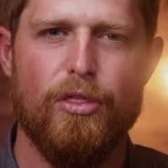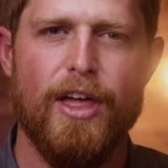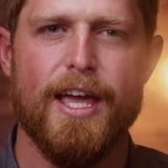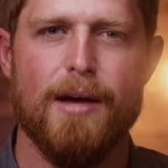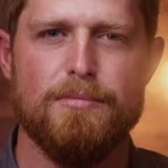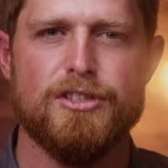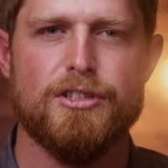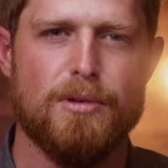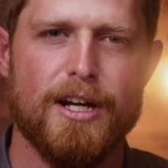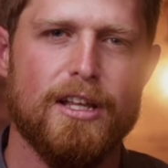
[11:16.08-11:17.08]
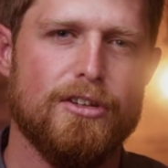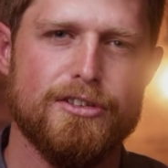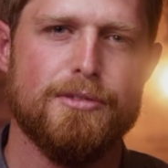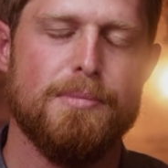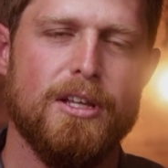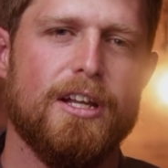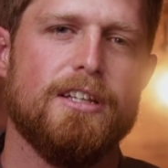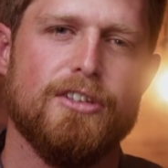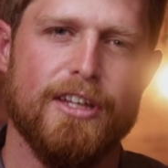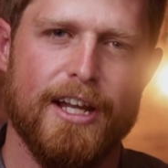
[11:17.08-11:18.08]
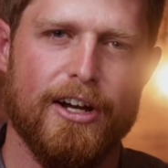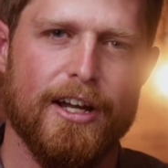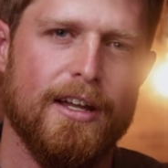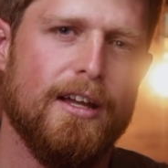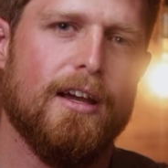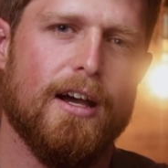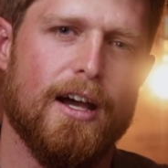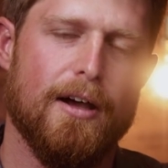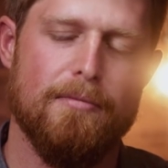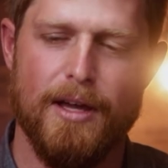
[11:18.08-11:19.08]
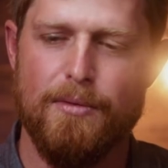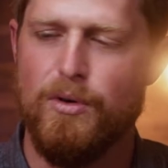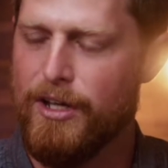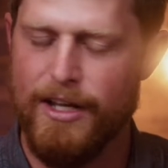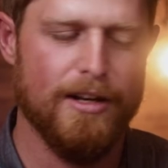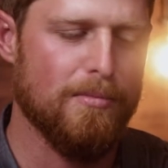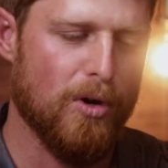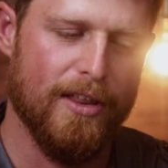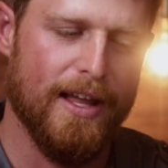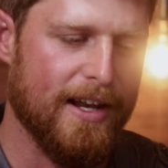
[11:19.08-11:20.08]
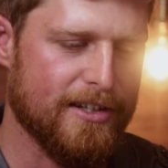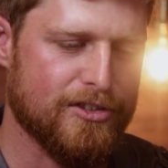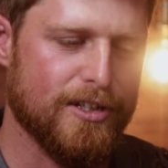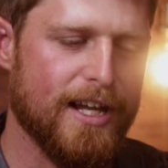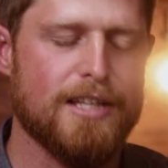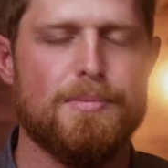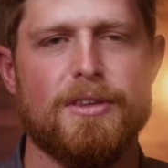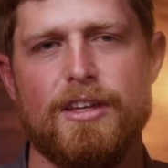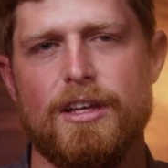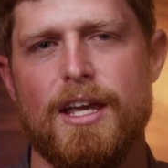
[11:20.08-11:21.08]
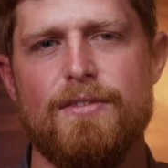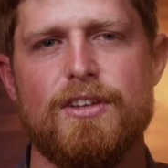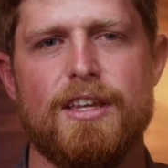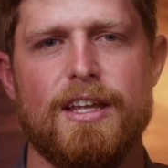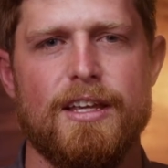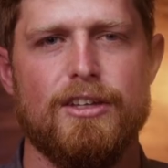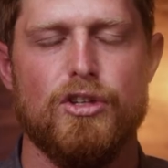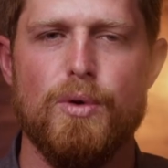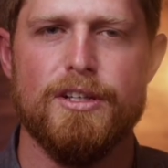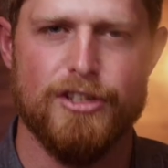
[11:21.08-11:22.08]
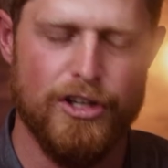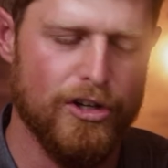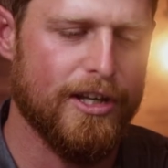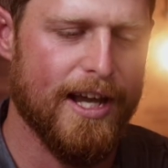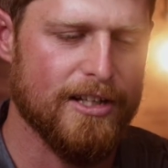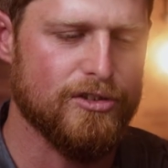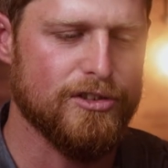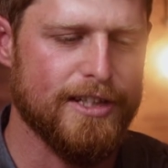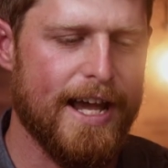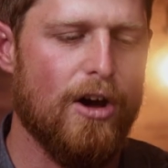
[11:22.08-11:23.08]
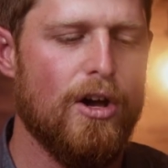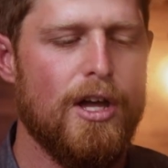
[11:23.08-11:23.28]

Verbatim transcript: yeah. thing up just to bring a little stability to the area. Um, and we'll get into more of that history. Guys, but the even the U N Security Council is now